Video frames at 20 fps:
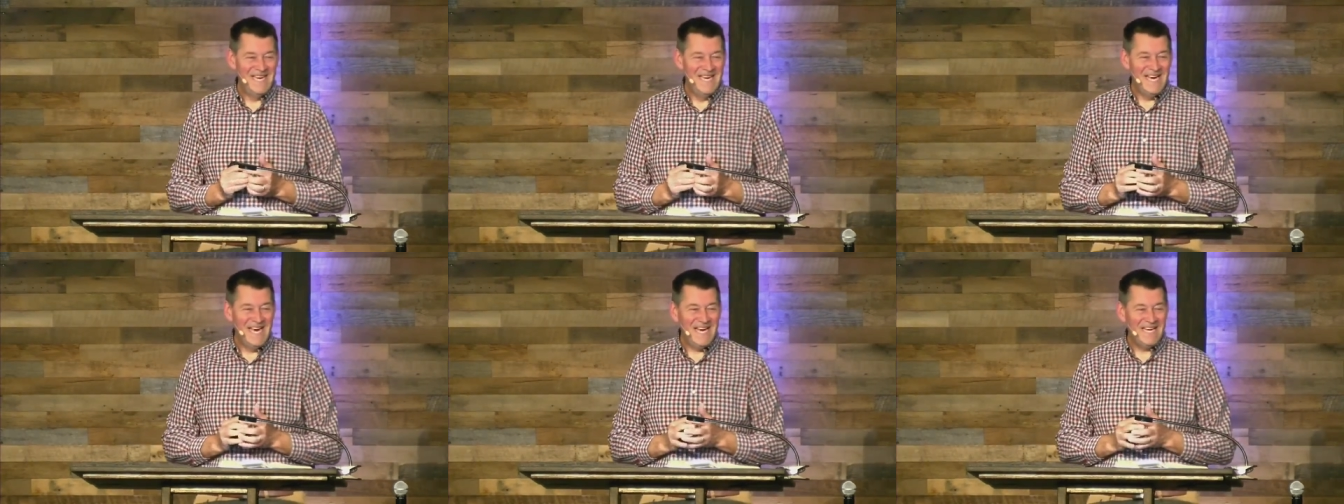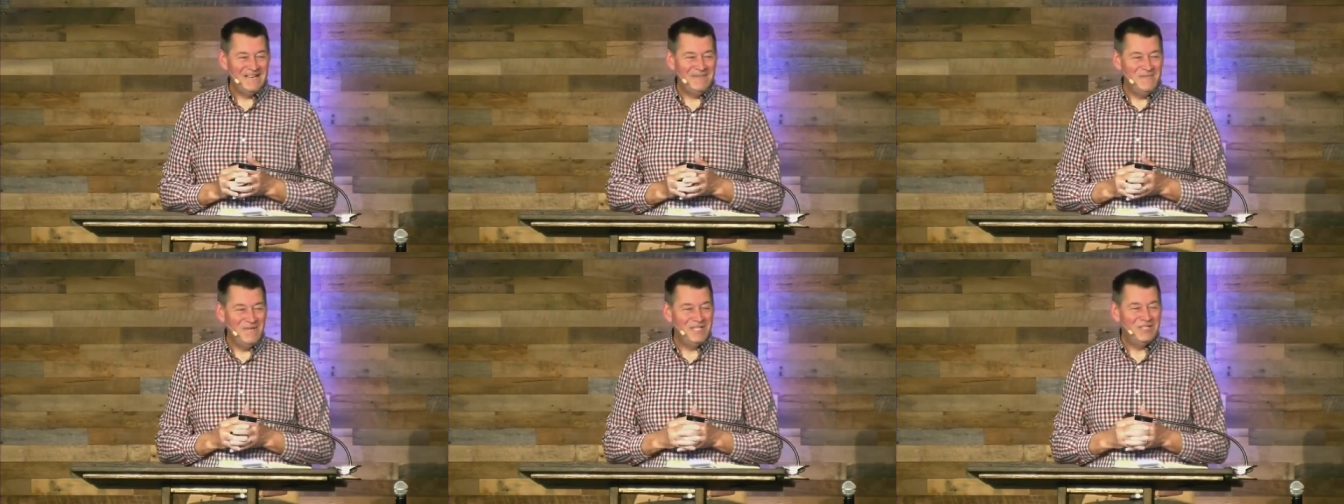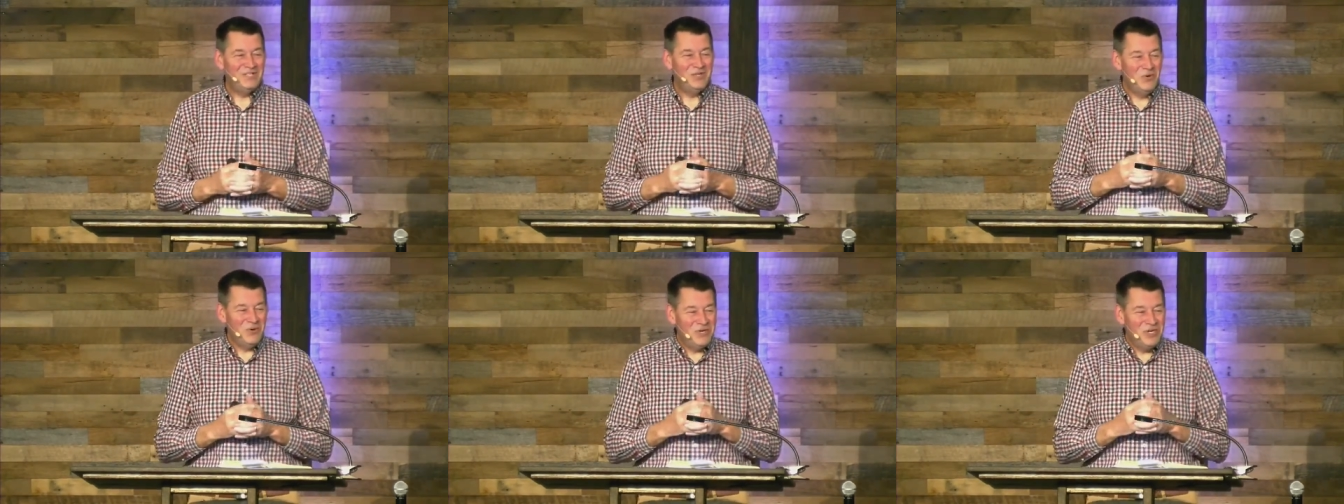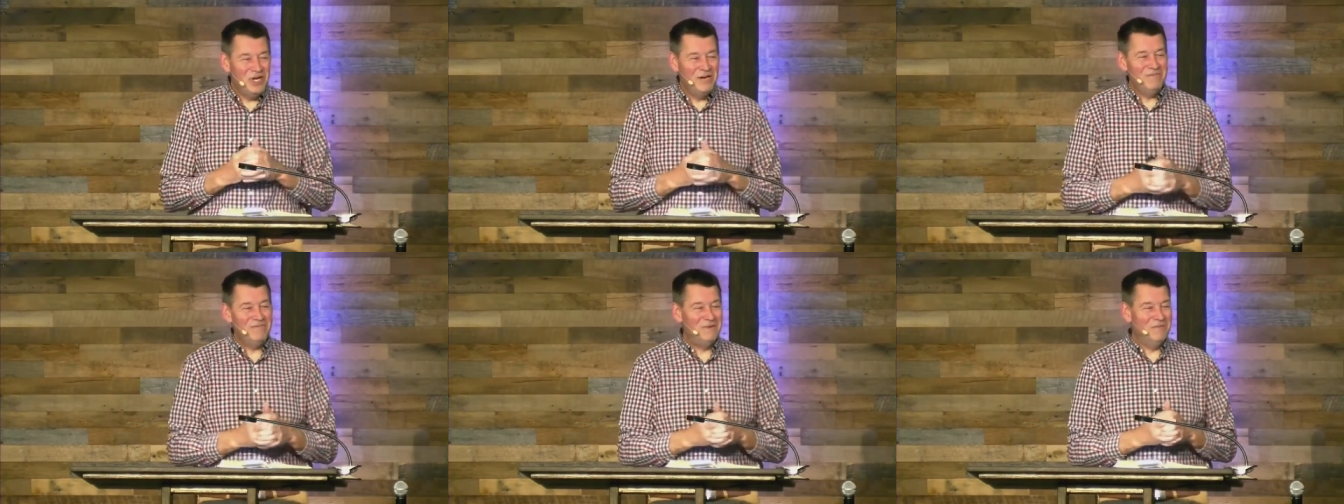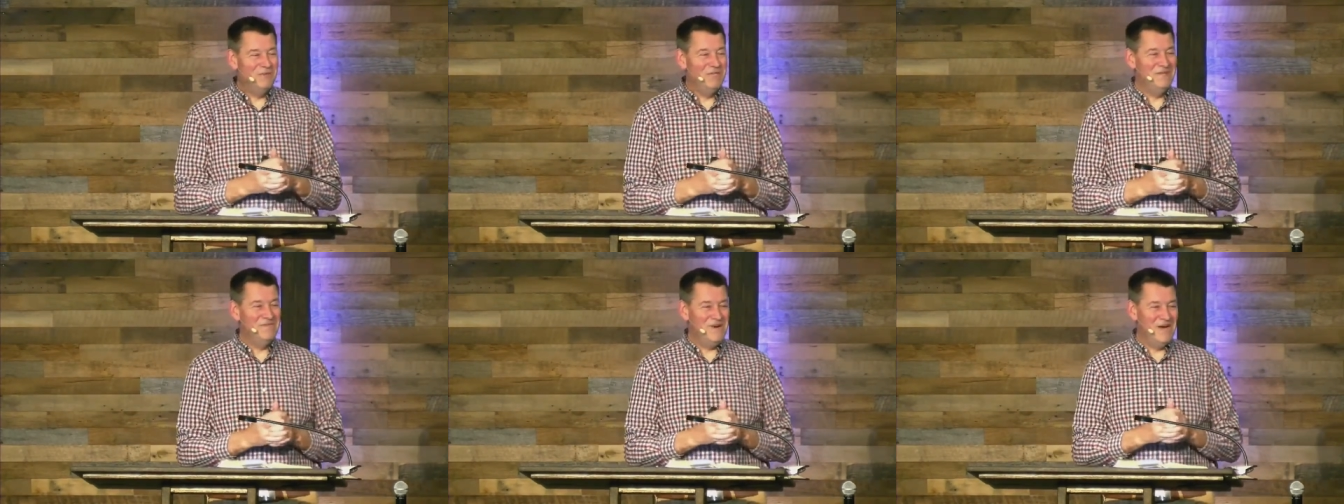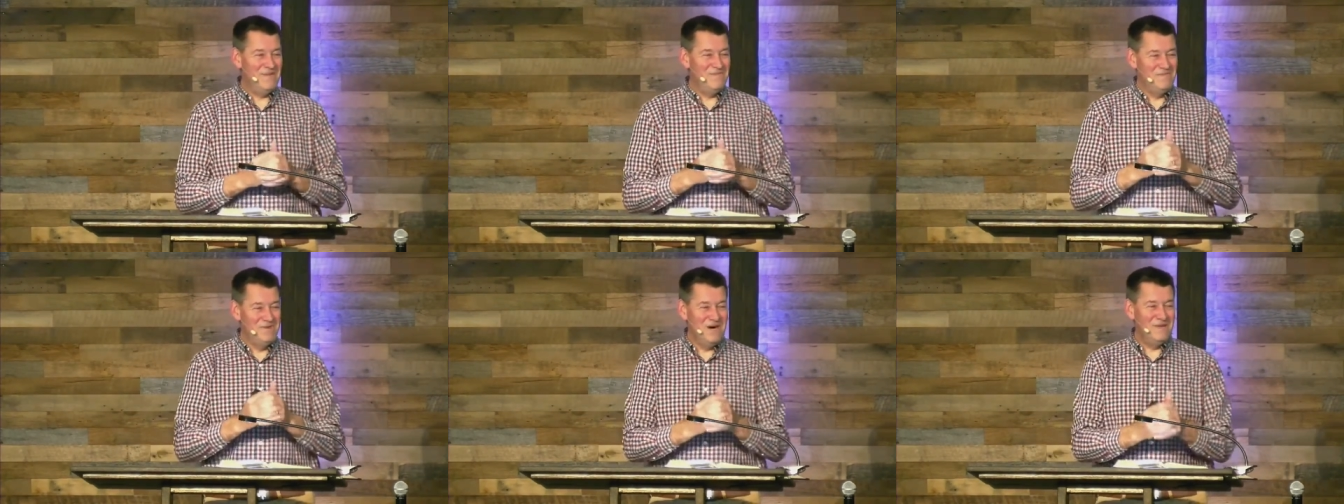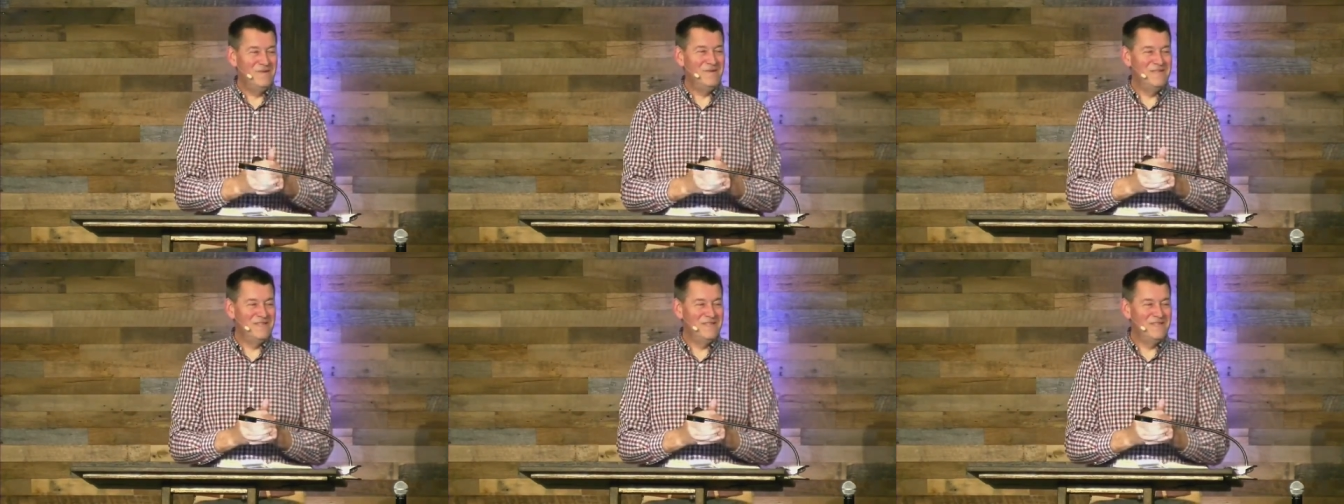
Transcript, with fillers: I can be so comfortable in my bubble.